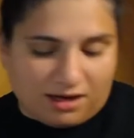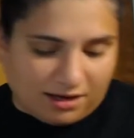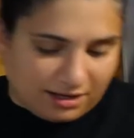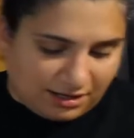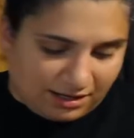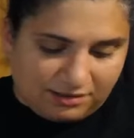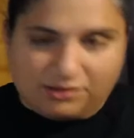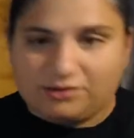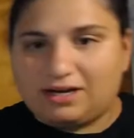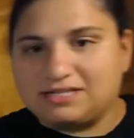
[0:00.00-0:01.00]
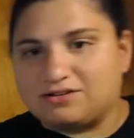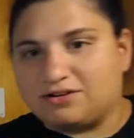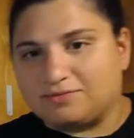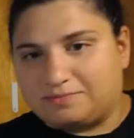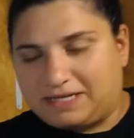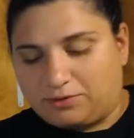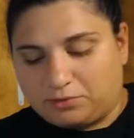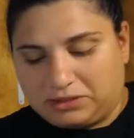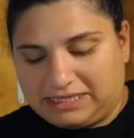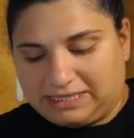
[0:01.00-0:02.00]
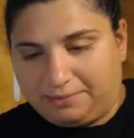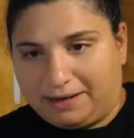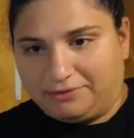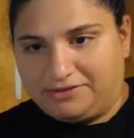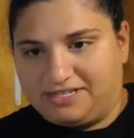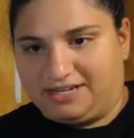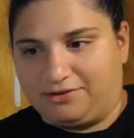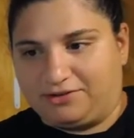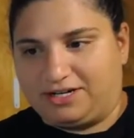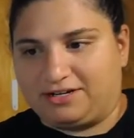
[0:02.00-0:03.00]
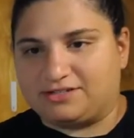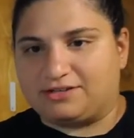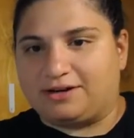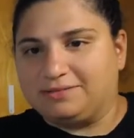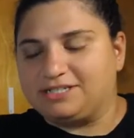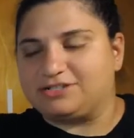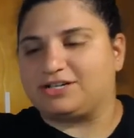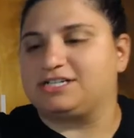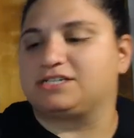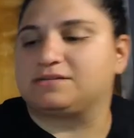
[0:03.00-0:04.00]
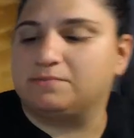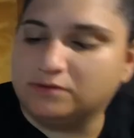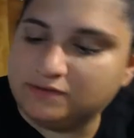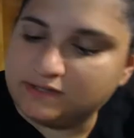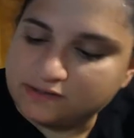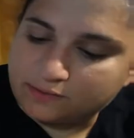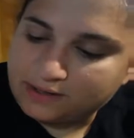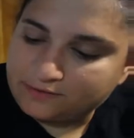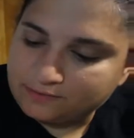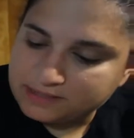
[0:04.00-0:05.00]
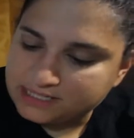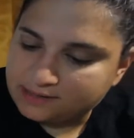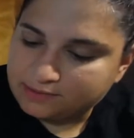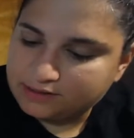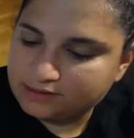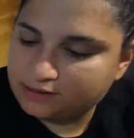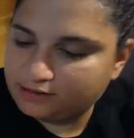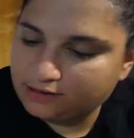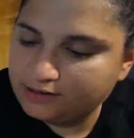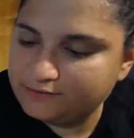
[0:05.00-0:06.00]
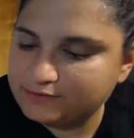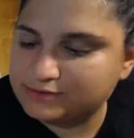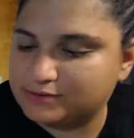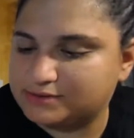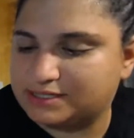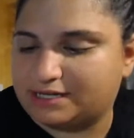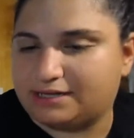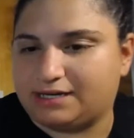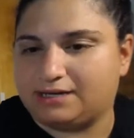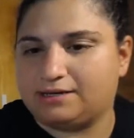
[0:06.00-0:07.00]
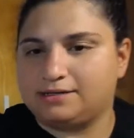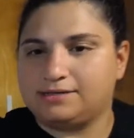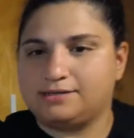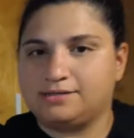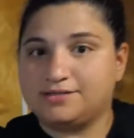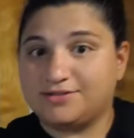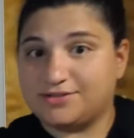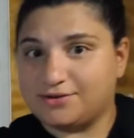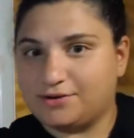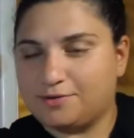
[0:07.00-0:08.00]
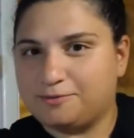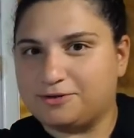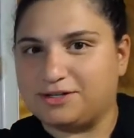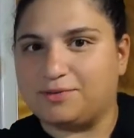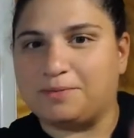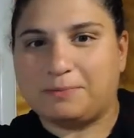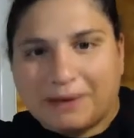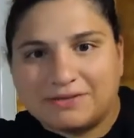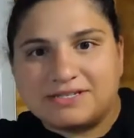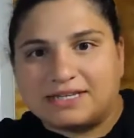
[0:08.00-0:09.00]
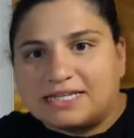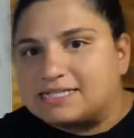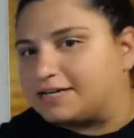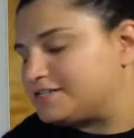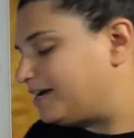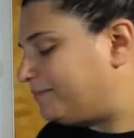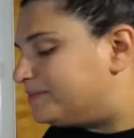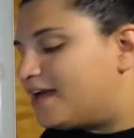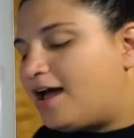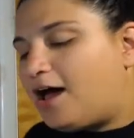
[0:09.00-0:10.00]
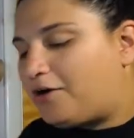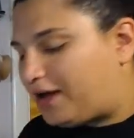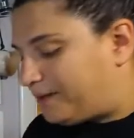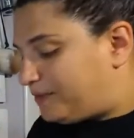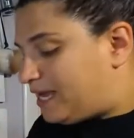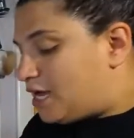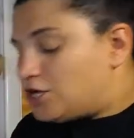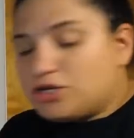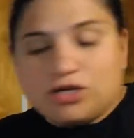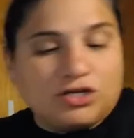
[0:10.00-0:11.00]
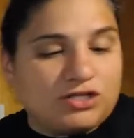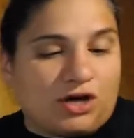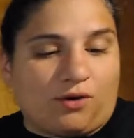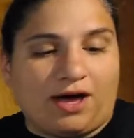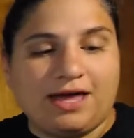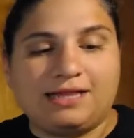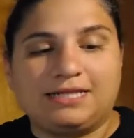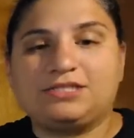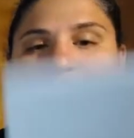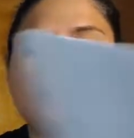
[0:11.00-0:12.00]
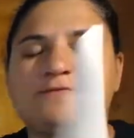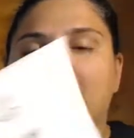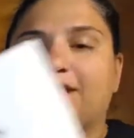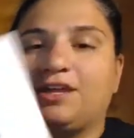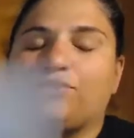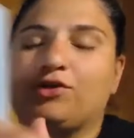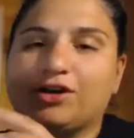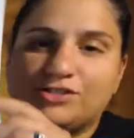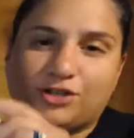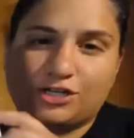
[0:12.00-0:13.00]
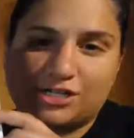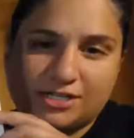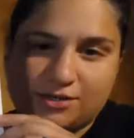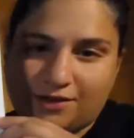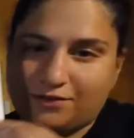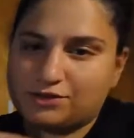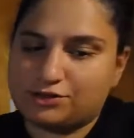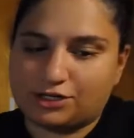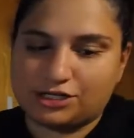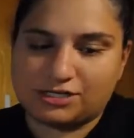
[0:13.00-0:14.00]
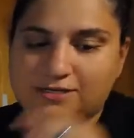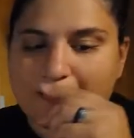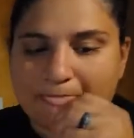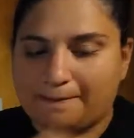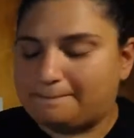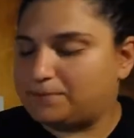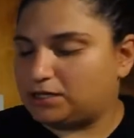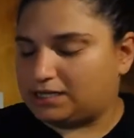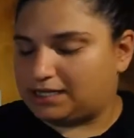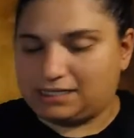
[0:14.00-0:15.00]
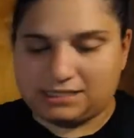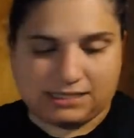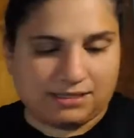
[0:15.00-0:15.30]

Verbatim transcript: uh, and I, you guys are being really bouncy over here, so I'm going to try to just move this away from the table over so slightly so hopefully you won't be bouncing the entire time. Okay, so let's start off by looking through our instructions. We have the instructions booklet.